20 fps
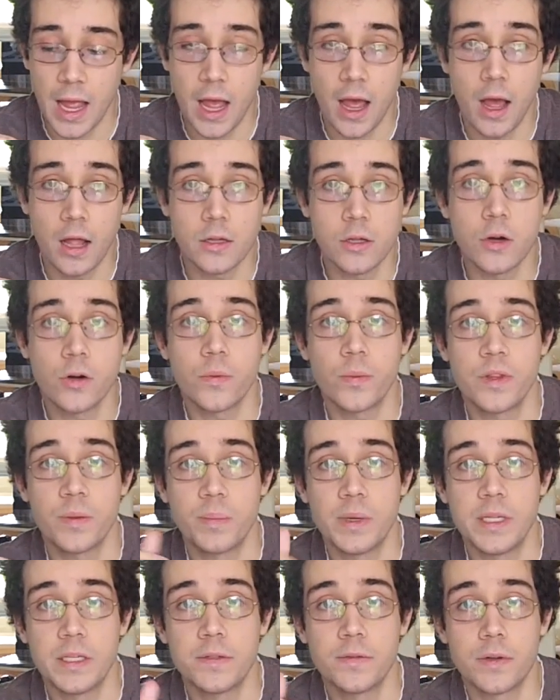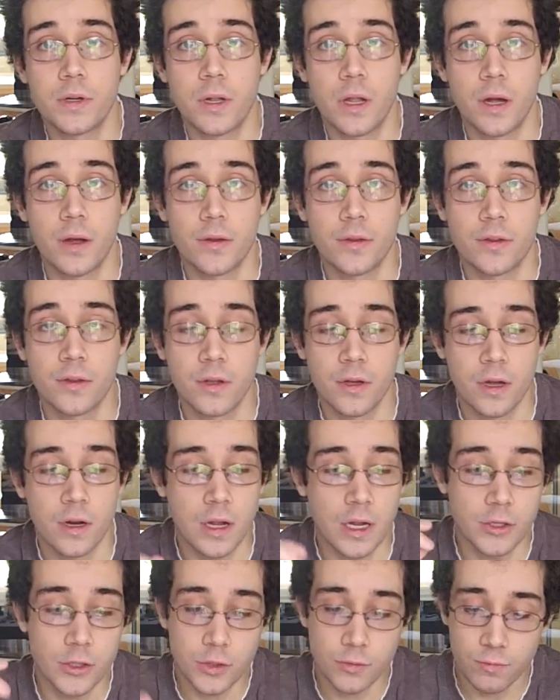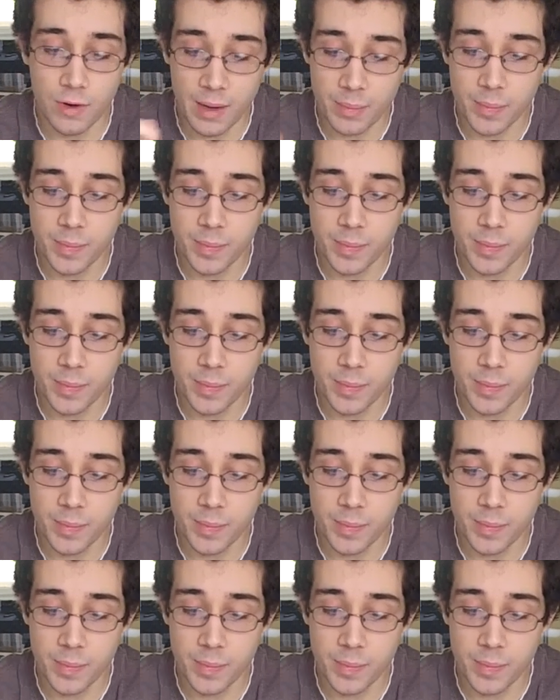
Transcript: along with a piece of cloth, and I just wrap